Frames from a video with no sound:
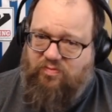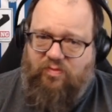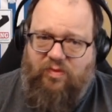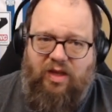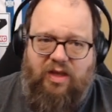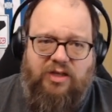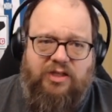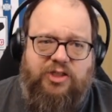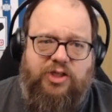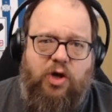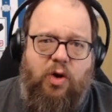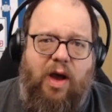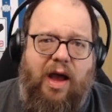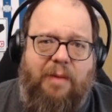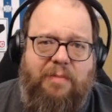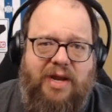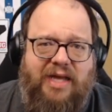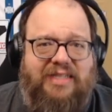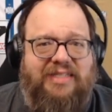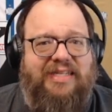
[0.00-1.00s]
So I'm
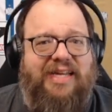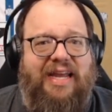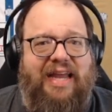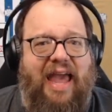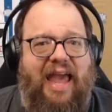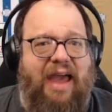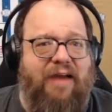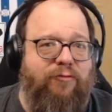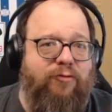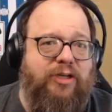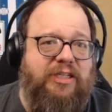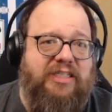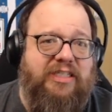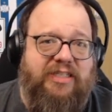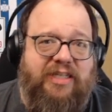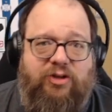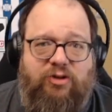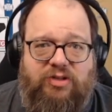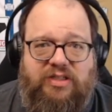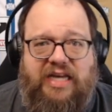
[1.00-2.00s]
not saying every
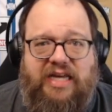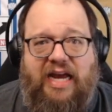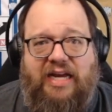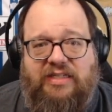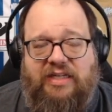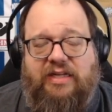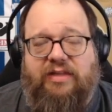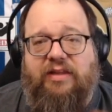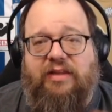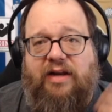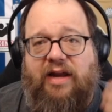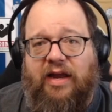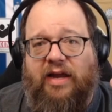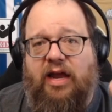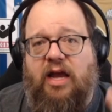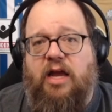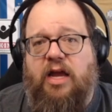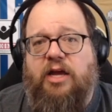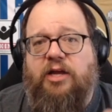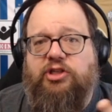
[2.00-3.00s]
single tactic that I
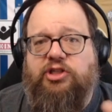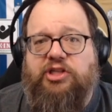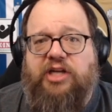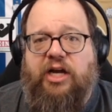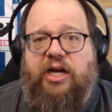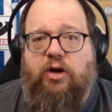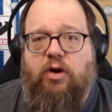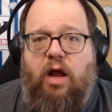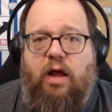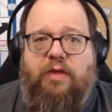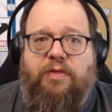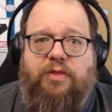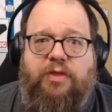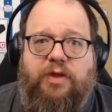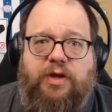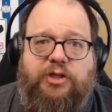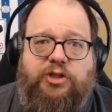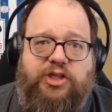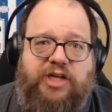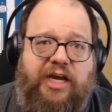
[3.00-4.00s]
share on
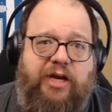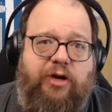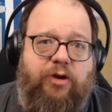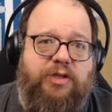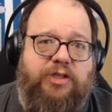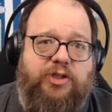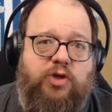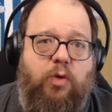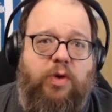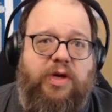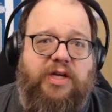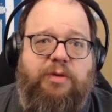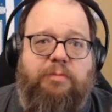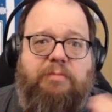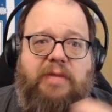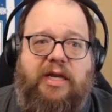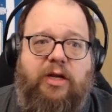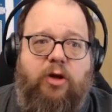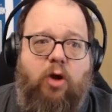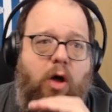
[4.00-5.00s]
the channel is going to
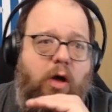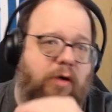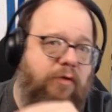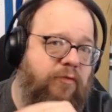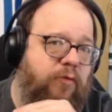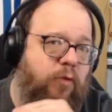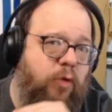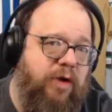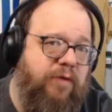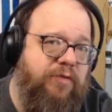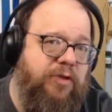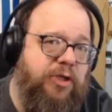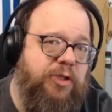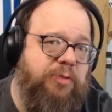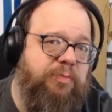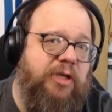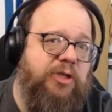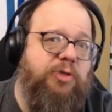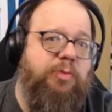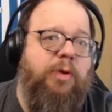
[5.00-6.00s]
meet all four of those
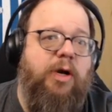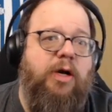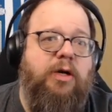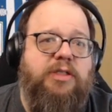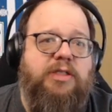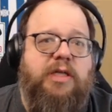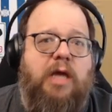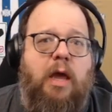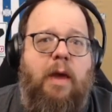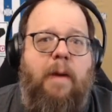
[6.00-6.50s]
benchmarks,